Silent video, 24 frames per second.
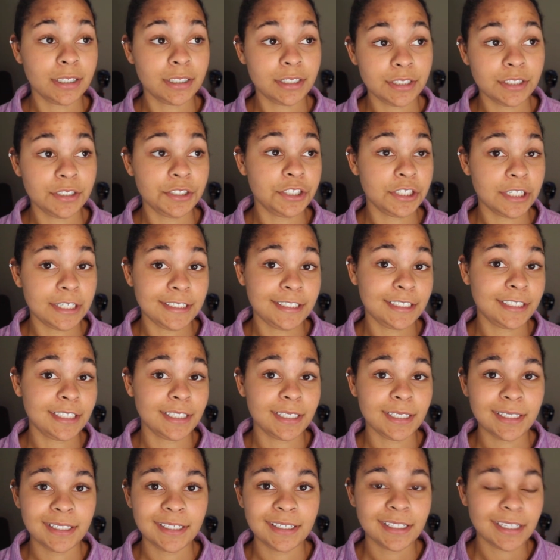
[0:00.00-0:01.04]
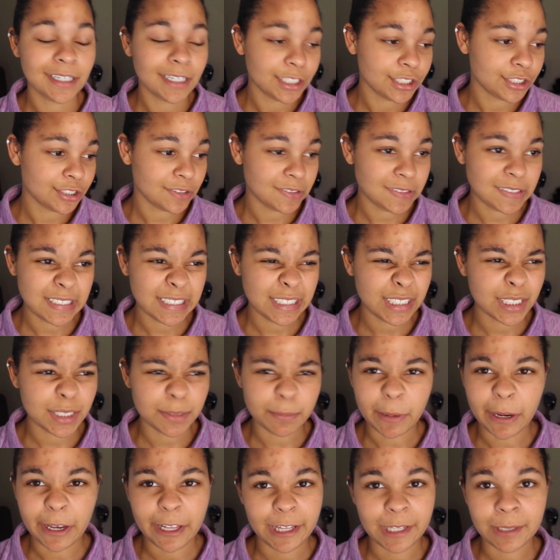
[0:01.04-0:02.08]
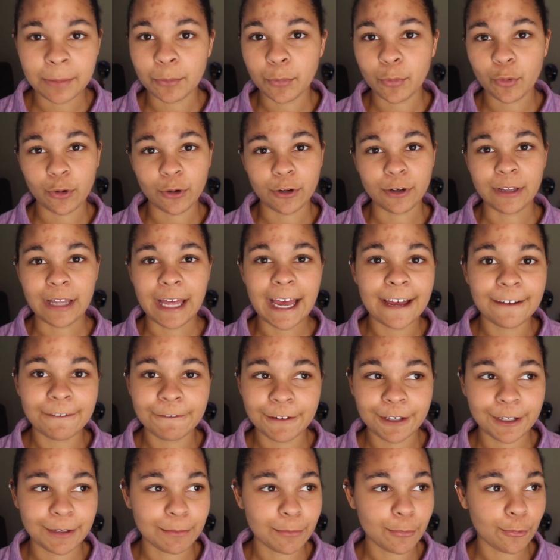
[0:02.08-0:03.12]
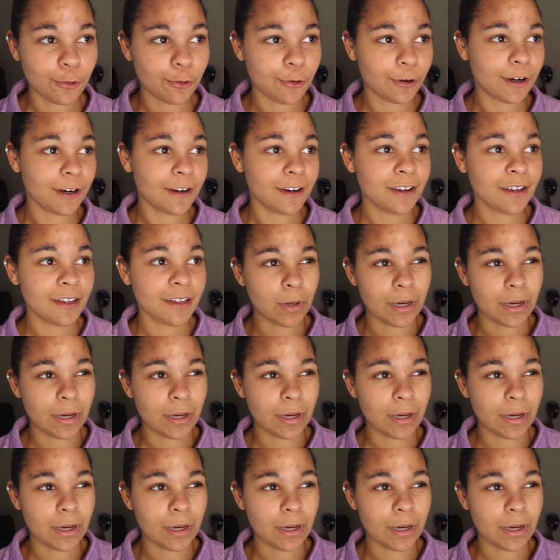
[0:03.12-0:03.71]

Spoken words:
suggest it. Just like smiling more, laughing more.